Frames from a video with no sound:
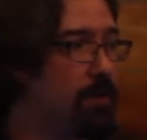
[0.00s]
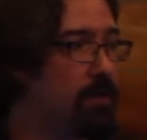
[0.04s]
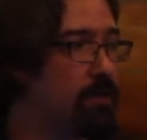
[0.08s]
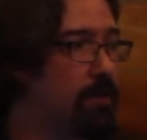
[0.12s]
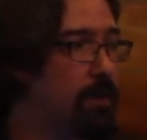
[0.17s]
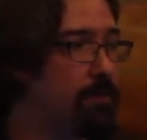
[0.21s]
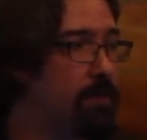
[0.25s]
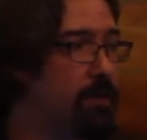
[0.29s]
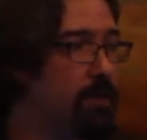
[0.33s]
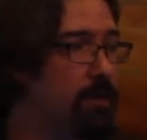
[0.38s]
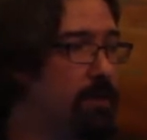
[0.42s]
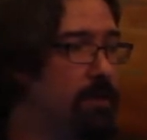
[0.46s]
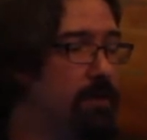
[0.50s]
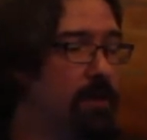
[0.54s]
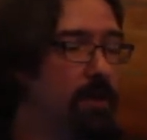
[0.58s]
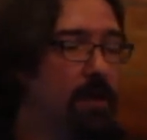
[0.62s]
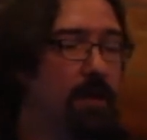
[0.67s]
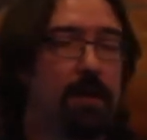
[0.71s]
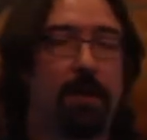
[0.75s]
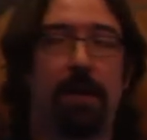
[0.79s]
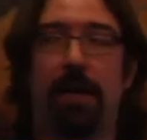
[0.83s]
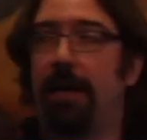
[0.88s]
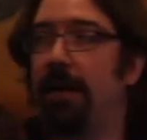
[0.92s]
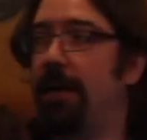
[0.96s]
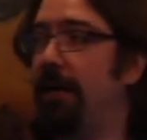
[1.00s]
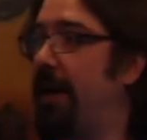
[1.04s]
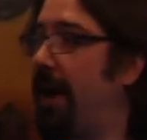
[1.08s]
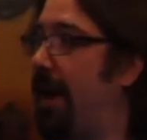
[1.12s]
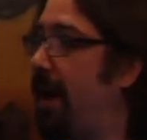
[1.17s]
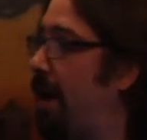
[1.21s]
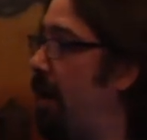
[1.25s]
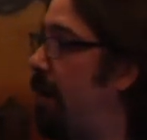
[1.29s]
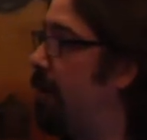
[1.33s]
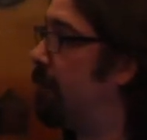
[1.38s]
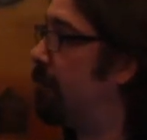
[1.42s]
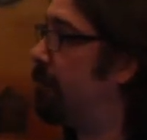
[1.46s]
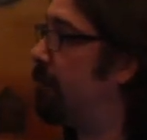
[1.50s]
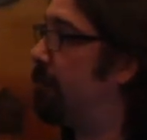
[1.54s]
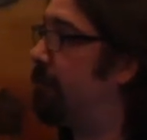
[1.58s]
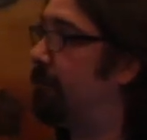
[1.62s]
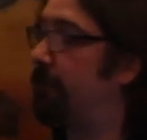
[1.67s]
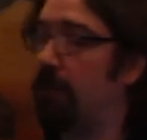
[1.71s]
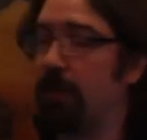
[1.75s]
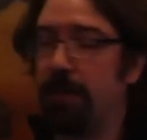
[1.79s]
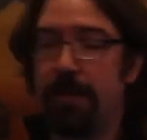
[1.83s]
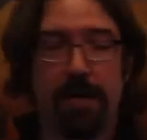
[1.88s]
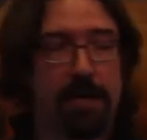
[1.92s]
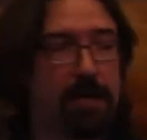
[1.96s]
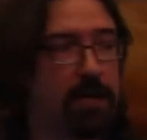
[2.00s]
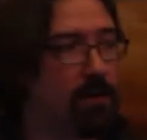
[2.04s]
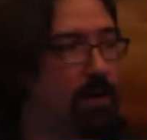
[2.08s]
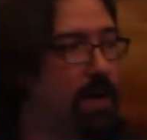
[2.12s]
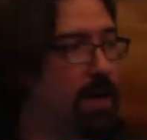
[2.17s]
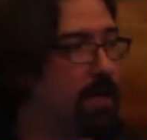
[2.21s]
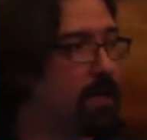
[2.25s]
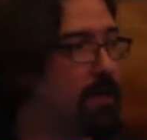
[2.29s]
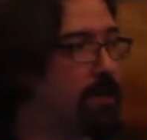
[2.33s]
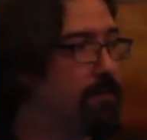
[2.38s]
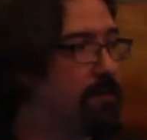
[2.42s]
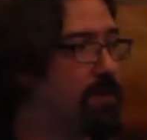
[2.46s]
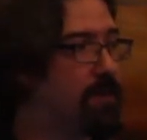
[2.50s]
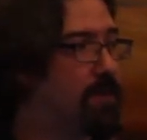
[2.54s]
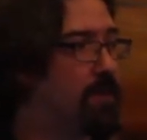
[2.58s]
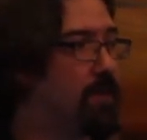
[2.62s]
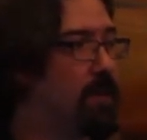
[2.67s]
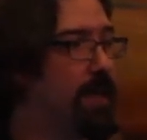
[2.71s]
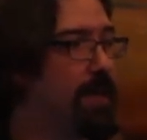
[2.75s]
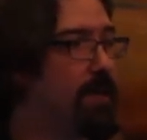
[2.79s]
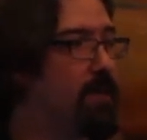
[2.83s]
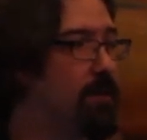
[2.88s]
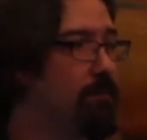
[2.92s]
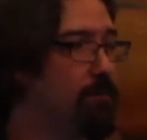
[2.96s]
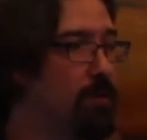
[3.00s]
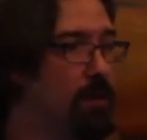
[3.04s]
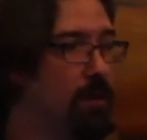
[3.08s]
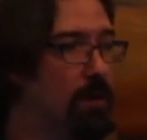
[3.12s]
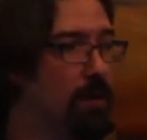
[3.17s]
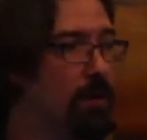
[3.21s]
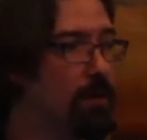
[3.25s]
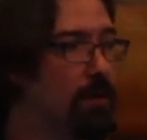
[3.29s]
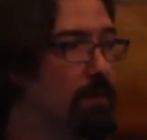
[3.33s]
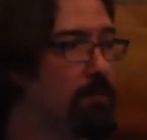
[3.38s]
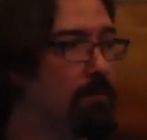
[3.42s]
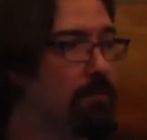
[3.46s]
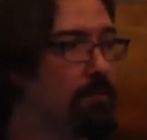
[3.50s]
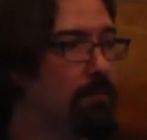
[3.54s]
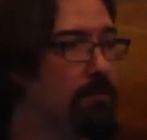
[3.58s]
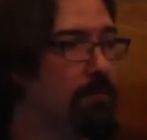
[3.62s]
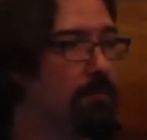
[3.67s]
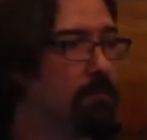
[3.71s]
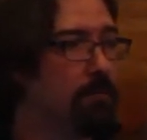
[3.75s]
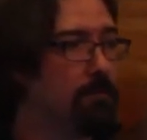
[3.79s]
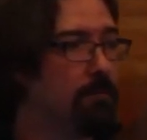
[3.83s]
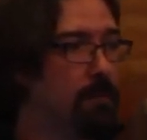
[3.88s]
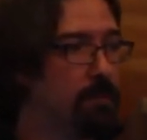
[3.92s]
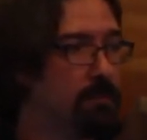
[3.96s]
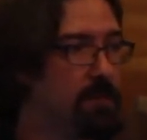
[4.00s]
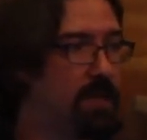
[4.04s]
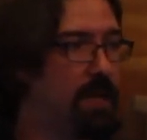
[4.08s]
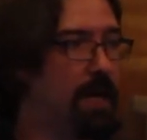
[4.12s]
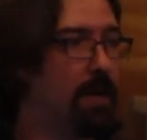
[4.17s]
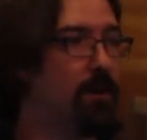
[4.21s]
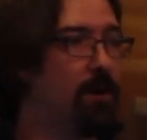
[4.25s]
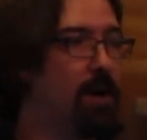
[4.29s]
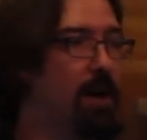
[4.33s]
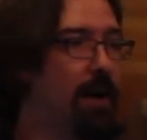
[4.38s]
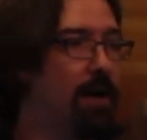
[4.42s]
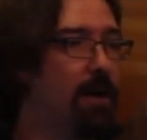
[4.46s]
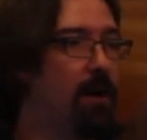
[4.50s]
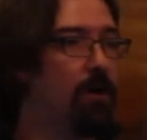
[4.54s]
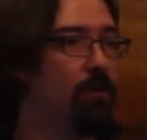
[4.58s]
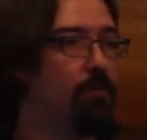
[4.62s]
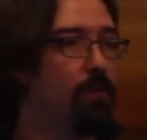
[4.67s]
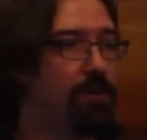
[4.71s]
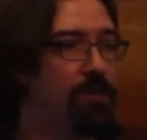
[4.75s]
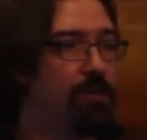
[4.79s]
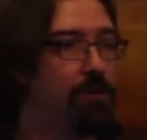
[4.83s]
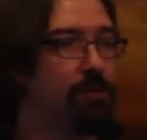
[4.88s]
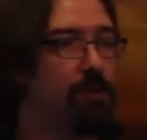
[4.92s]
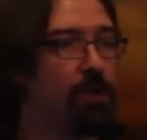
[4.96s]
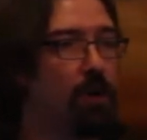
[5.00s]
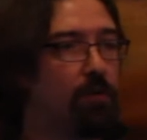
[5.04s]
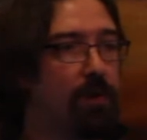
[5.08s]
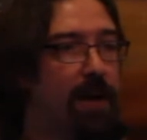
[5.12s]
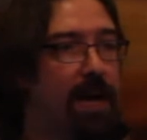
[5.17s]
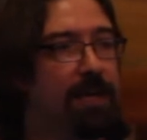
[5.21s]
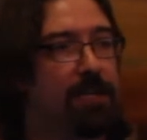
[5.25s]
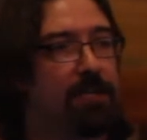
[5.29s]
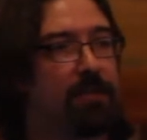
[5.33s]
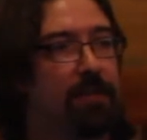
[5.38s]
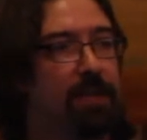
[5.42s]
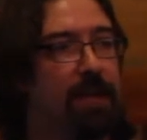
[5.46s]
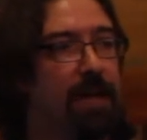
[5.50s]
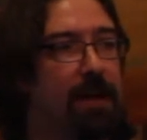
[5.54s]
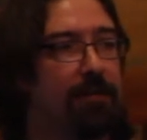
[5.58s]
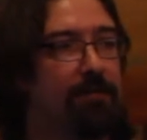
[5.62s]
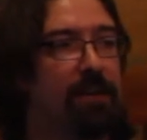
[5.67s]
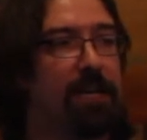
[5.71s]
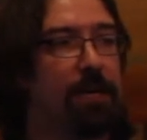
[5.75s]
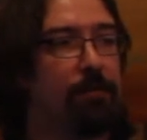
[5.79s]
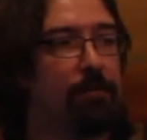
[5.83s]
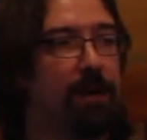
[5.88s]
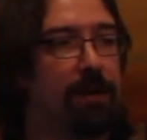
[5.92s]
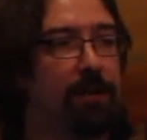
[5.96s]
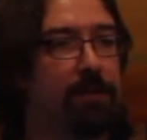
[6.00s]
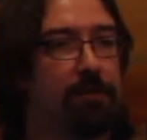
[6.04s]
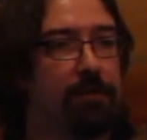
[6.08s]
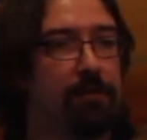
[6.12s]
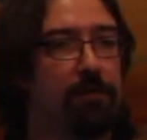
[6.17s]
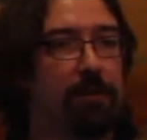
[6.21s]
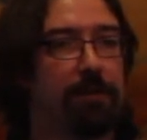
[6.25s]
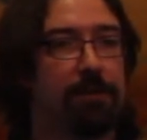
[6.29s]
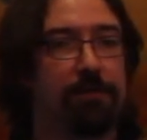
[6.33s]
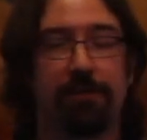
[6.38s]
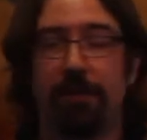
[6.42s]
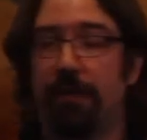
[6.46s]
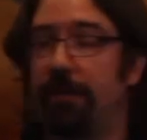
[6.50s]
descriptors and have fully interactive selectable standard I.O., which you don't actually have any way to do on the